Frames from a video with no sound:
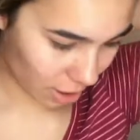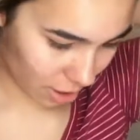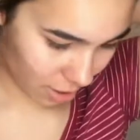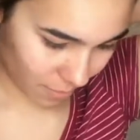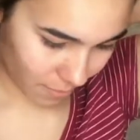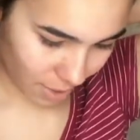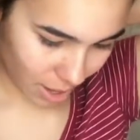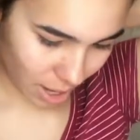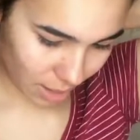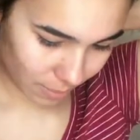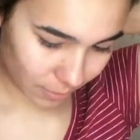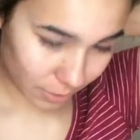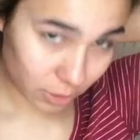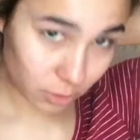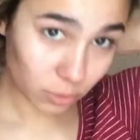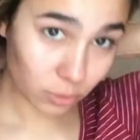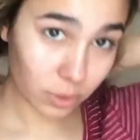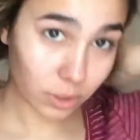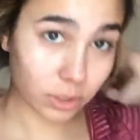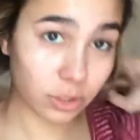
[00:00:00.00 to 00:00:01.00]
I'm
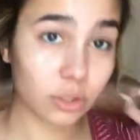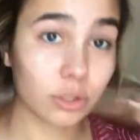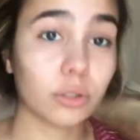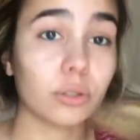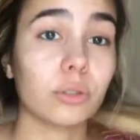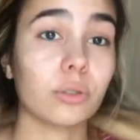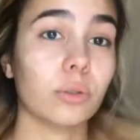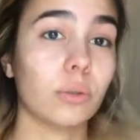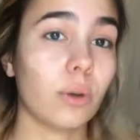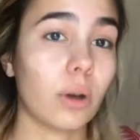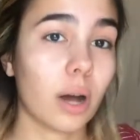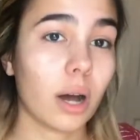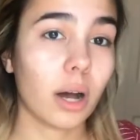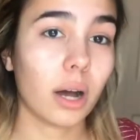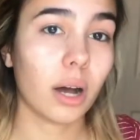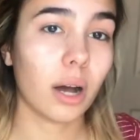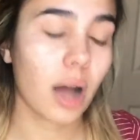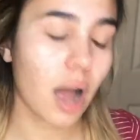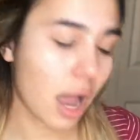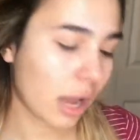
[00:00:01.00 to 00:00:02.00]
going to
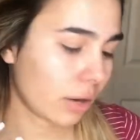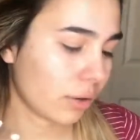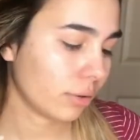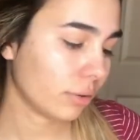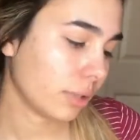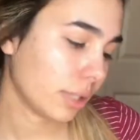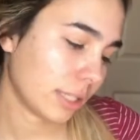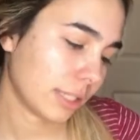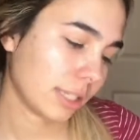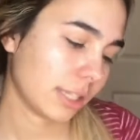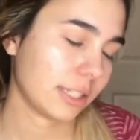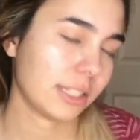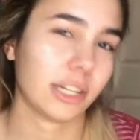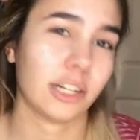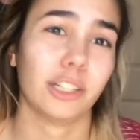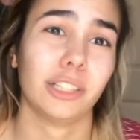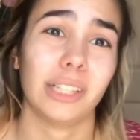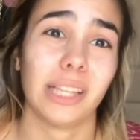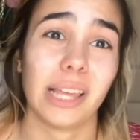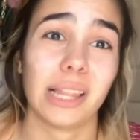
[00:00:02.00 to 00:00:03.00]
I don't
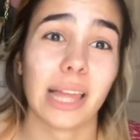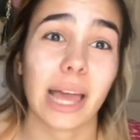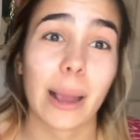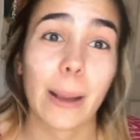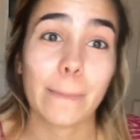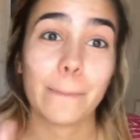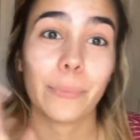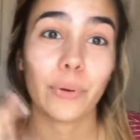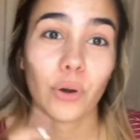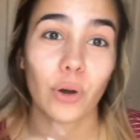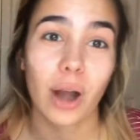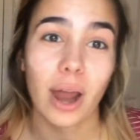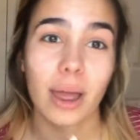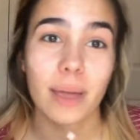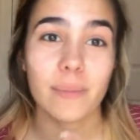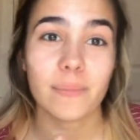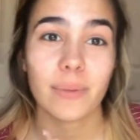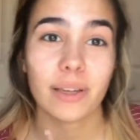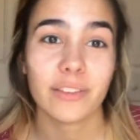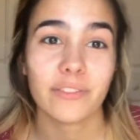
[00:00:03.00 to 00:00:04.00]
necessarily like
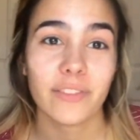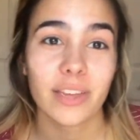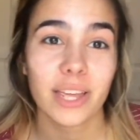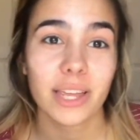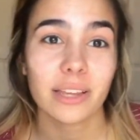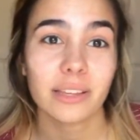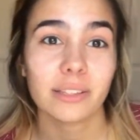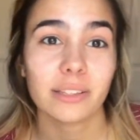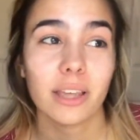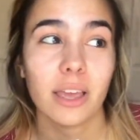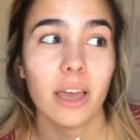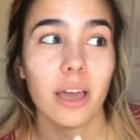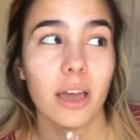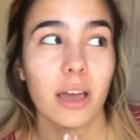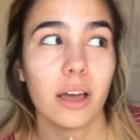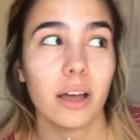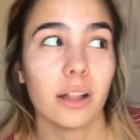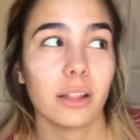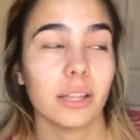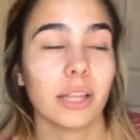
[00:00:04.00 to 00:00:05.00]
prime my face
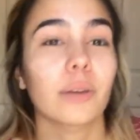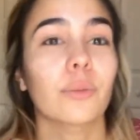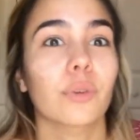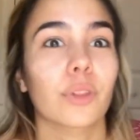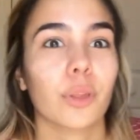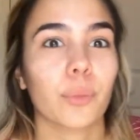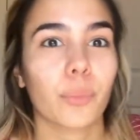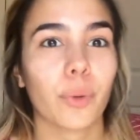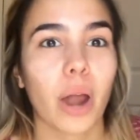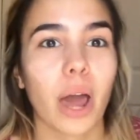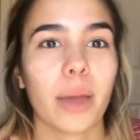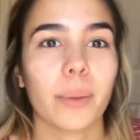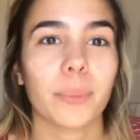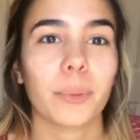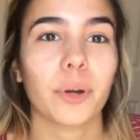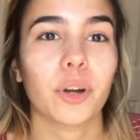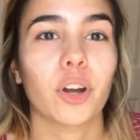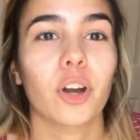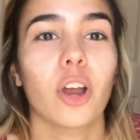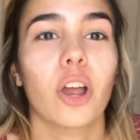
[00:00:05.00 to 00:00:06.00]
like with a
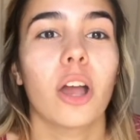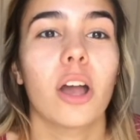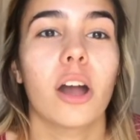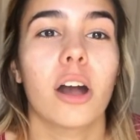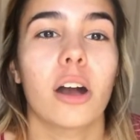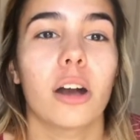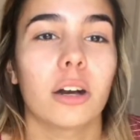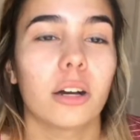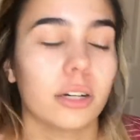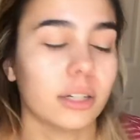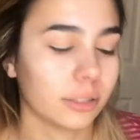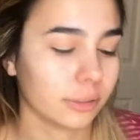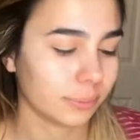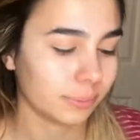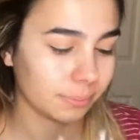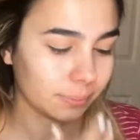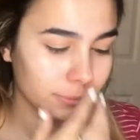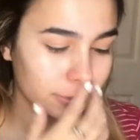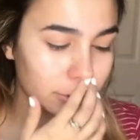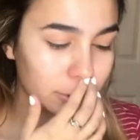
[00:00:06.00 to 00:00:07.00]
primer
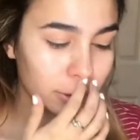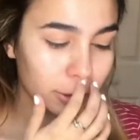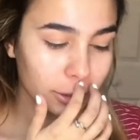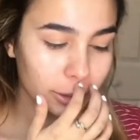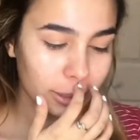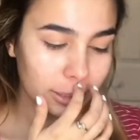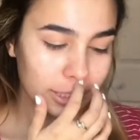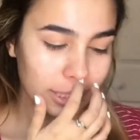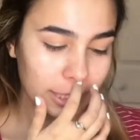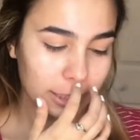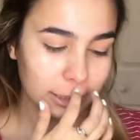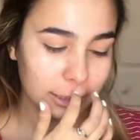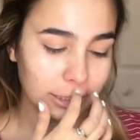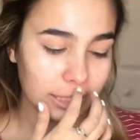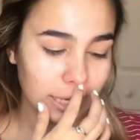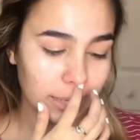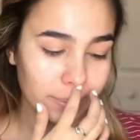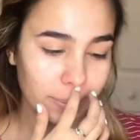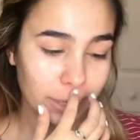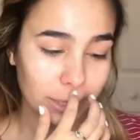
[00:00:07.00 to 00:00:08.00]
on a
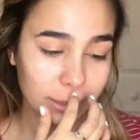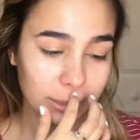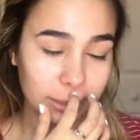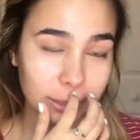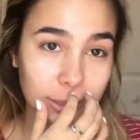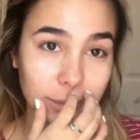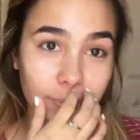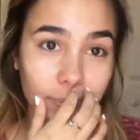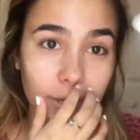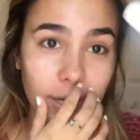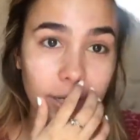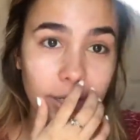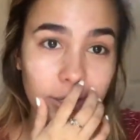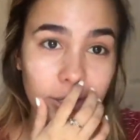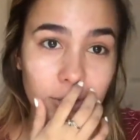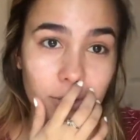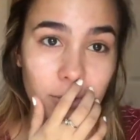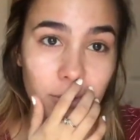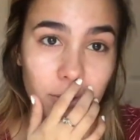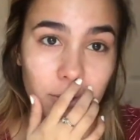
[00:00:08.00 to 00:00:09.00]
day-to-day basis, but I
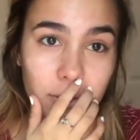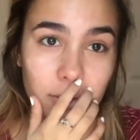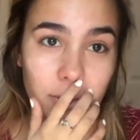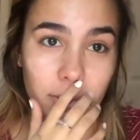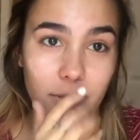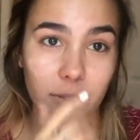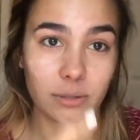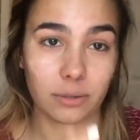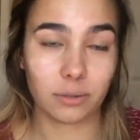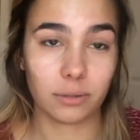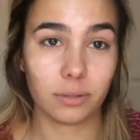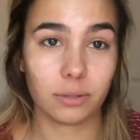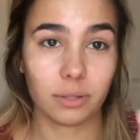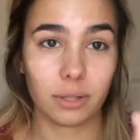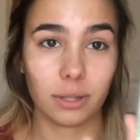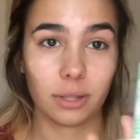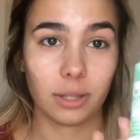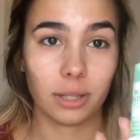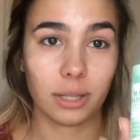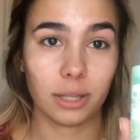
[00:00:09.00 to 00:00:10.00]
do use
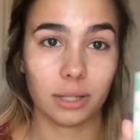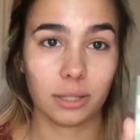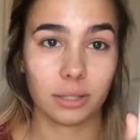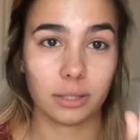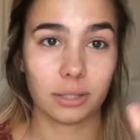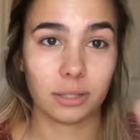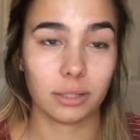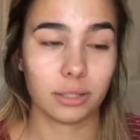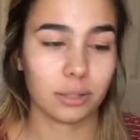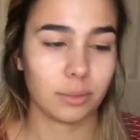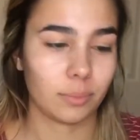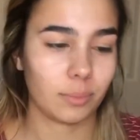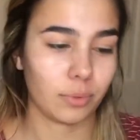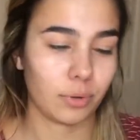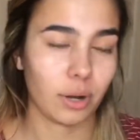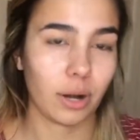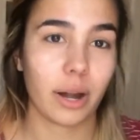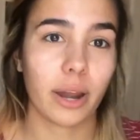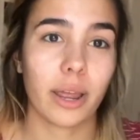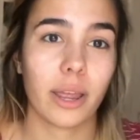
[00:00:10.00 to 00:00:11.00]
this
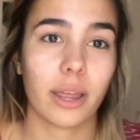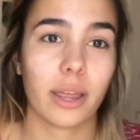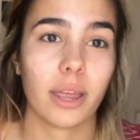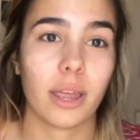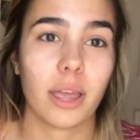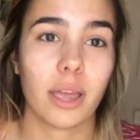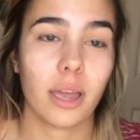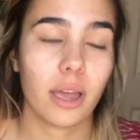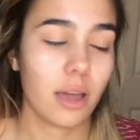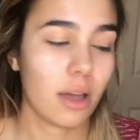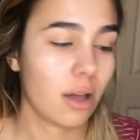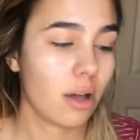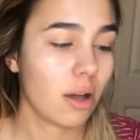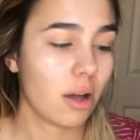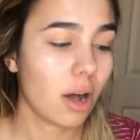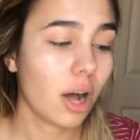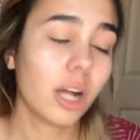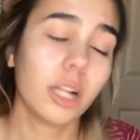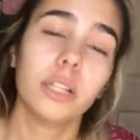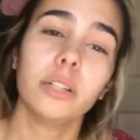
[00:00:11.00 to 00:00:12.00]
spray
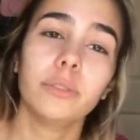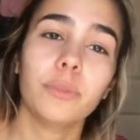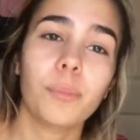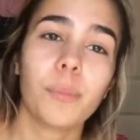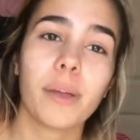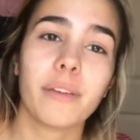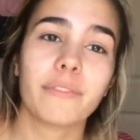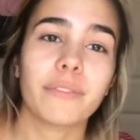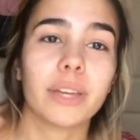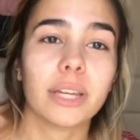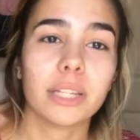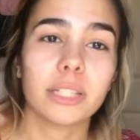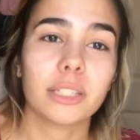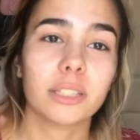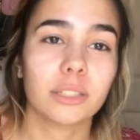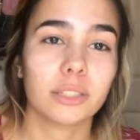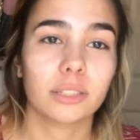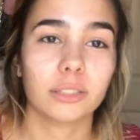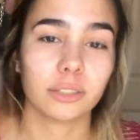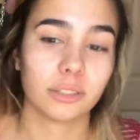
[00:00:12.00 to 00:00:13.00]
all over my
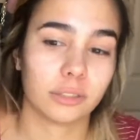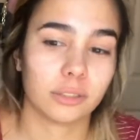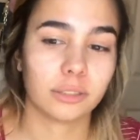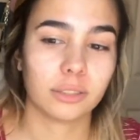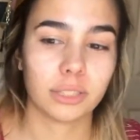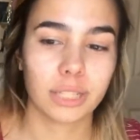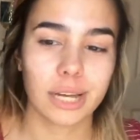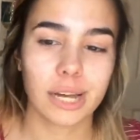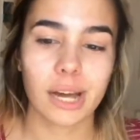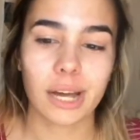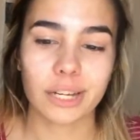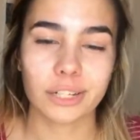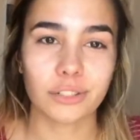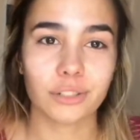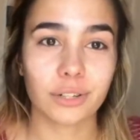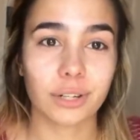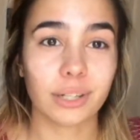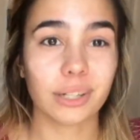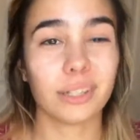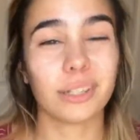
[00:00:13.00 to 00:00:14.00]
face just to
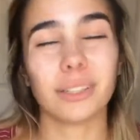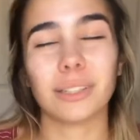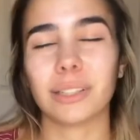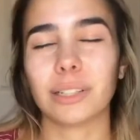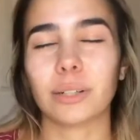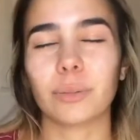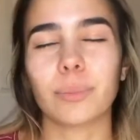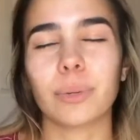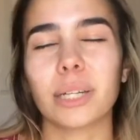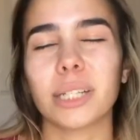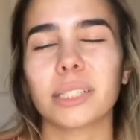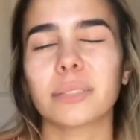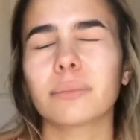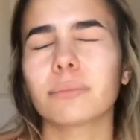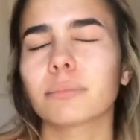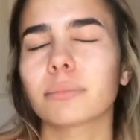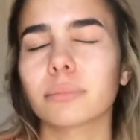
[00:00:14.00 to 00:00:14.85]
hydrate a little bit.